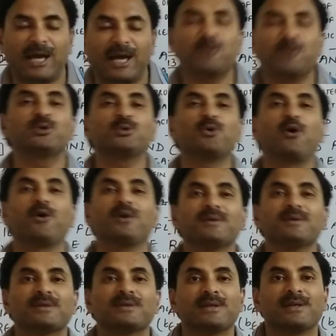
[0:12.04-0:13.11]
Hello to
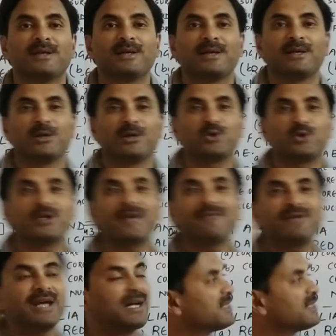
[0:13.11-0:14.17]
all. Today
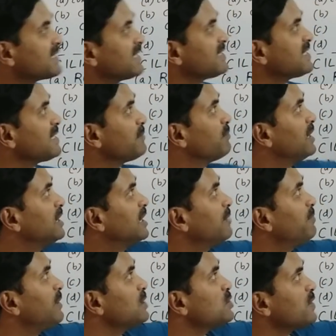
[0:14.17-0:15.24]
we are discussing
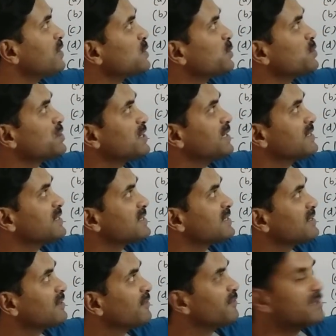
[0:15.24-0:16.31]
multiple choice questions
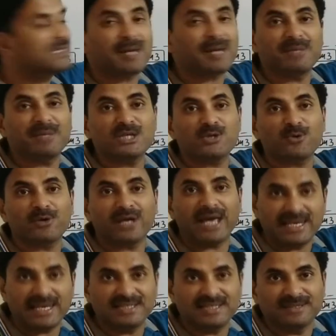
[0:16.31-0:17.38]
which are based on
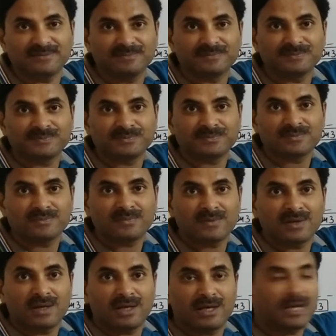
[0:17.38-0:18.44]
algae.
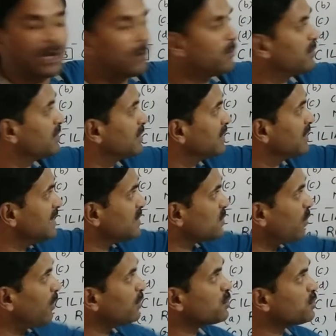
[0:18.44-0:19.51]
Now these
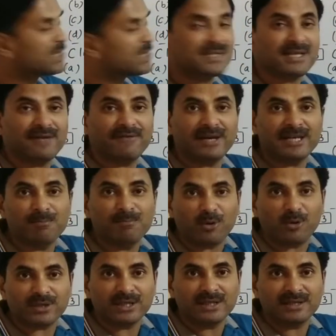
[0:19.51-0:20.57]
all questions are very
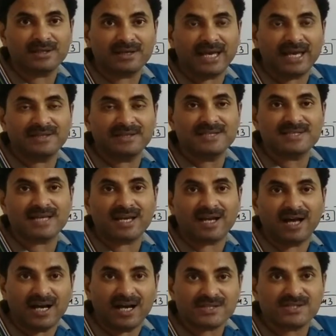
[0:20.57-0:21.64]
important and these are
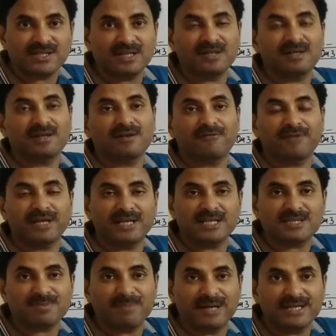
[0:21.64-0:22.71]
asked in
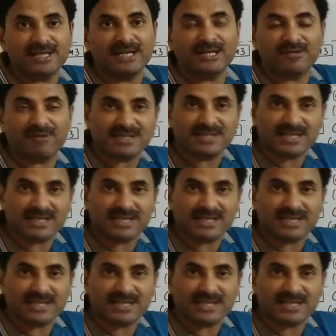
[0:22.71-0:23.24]
various medical entrance